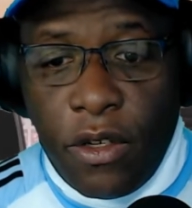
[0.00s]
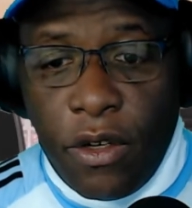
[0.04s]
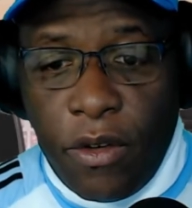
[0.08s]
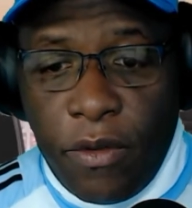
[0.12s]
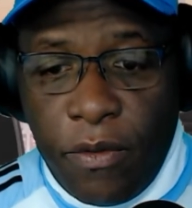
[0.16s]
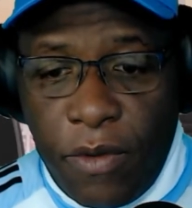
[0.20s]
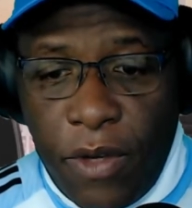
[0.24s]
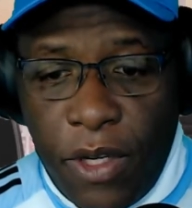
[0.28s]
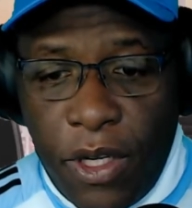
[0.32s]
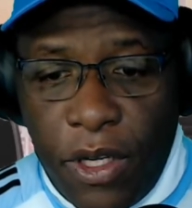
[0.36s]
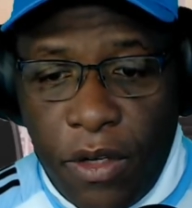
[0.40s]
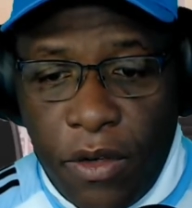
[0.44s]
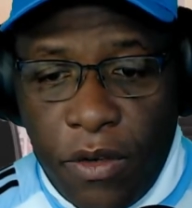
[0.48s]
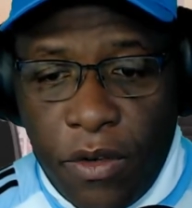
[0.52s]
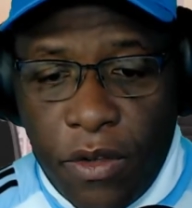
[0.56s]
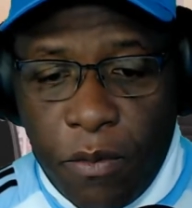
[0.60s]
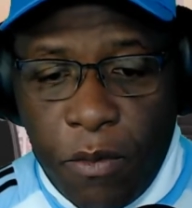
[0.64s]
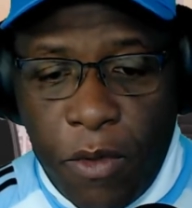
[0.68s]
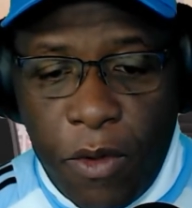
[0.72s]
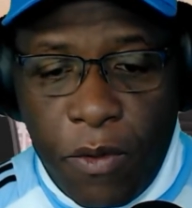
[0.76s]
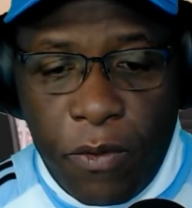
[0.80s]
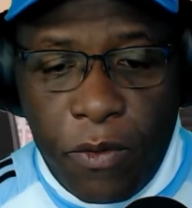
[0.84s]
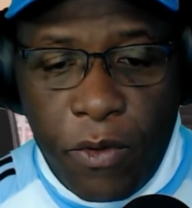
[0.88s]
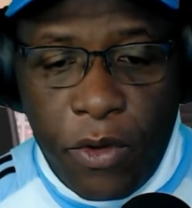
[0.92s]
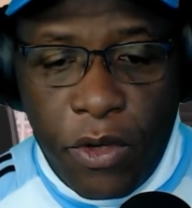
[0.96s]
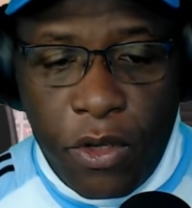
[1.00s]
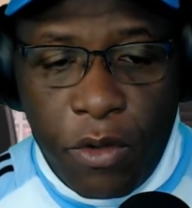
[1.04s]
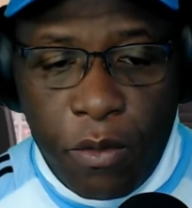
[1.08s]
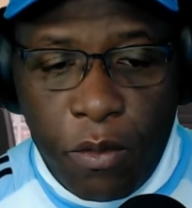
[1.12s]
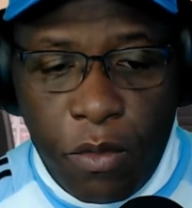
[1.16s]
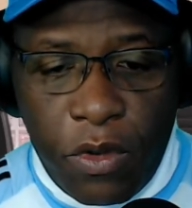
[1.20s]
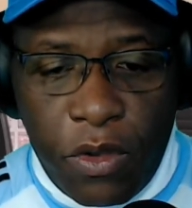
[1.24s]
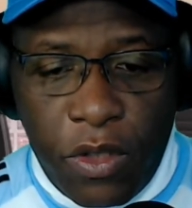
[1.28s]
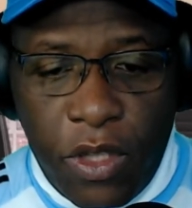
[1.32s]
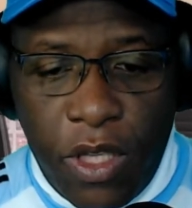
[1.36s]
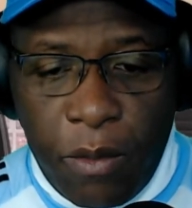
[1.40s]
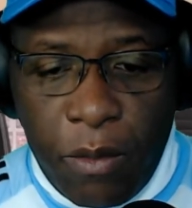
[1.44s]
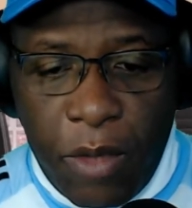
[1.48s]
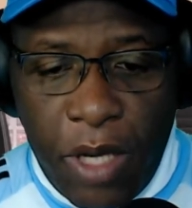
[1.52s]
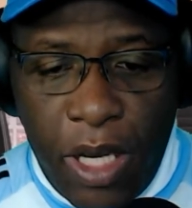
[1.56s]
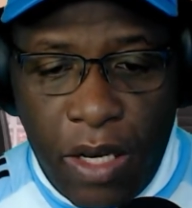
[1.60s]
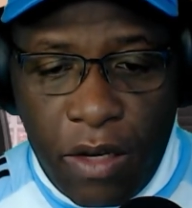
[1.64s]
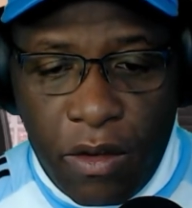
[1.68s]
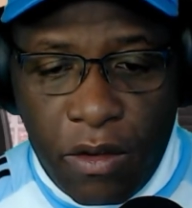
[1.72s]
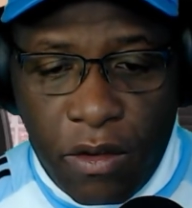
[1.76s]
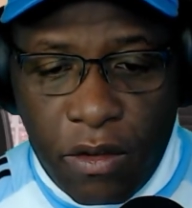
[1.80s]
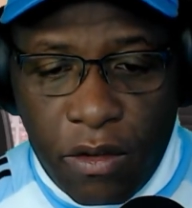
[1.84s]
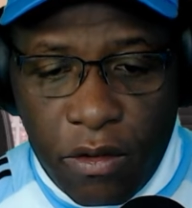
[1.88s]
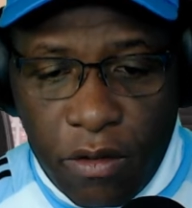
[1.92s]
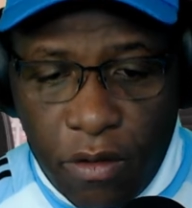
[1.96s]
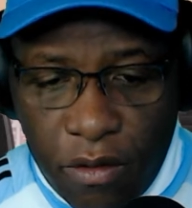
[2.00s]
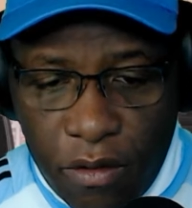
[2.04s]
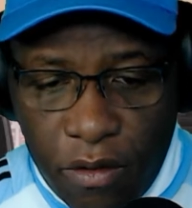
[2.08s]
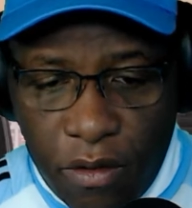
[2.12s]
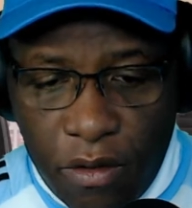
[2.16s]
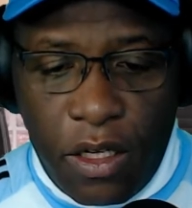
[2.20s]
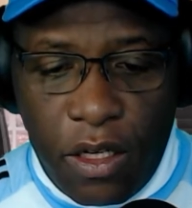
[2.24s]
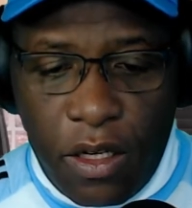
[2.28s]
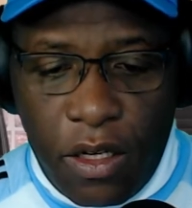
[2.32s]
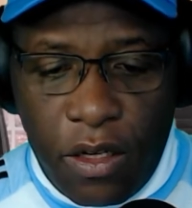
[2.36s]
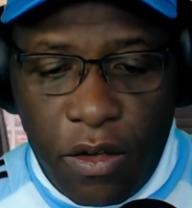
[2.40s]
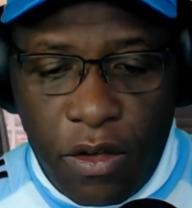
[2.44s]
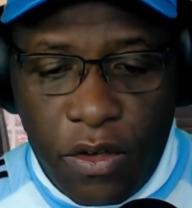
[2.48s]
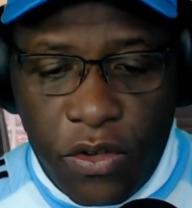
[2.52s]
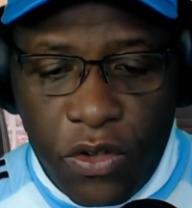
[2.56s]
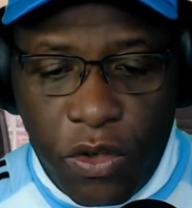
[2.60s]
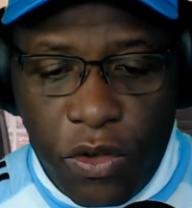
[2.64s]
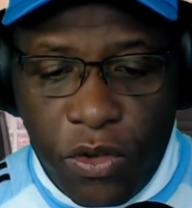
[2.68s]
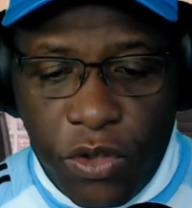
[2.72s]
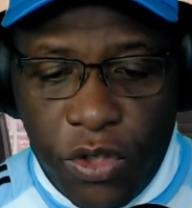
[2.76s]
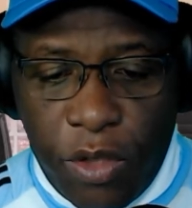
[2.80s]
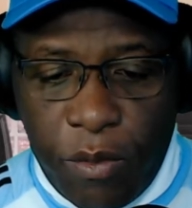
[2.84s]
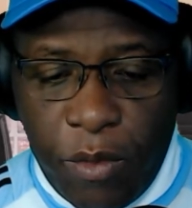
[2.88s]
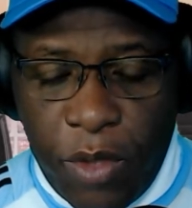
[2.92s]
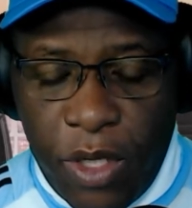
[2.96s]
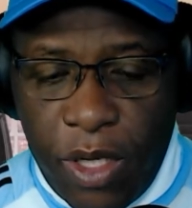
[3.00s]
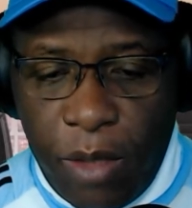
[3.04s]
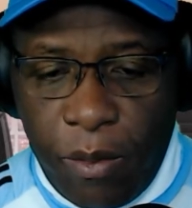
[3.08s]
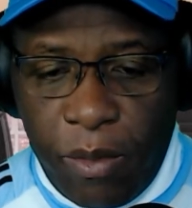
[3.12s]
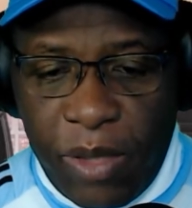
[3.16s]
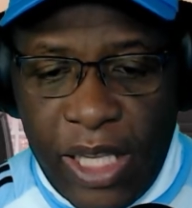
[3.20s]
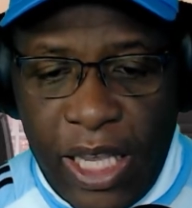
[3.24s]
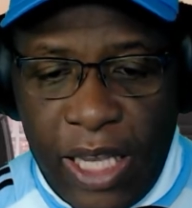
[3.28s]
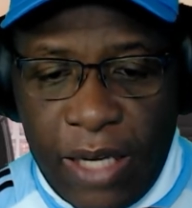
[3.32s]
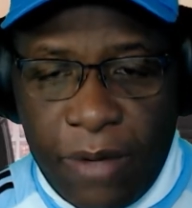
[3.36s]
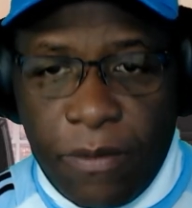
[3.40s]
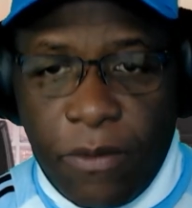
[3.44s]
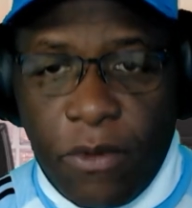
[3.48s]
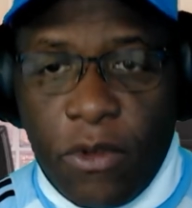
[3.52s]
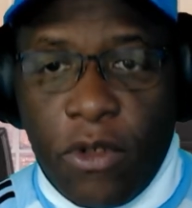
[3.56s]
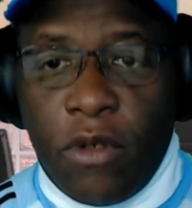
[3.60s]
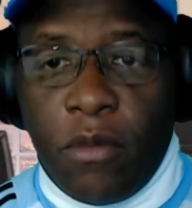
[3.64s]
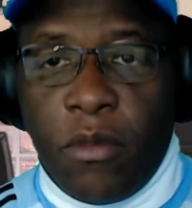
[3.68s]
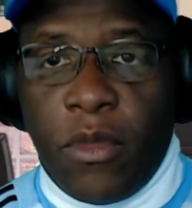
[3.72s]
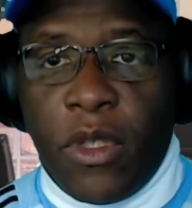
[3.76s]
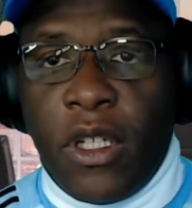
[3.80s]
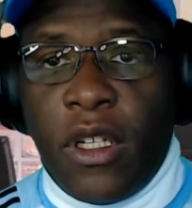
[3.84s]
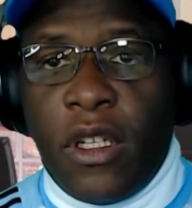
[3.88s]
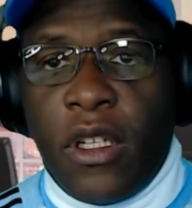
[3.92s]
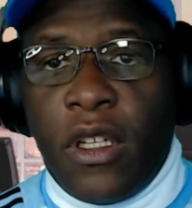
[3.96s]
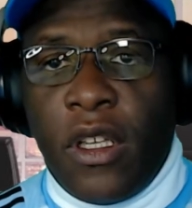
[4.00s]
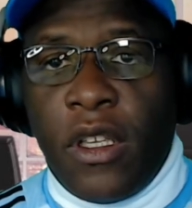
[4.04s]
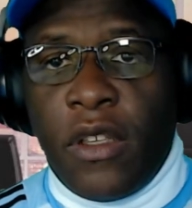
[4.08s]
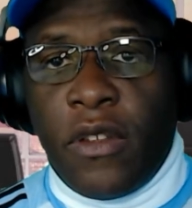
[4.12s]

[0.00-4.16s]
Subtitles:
your videos before you put them out on a social media platform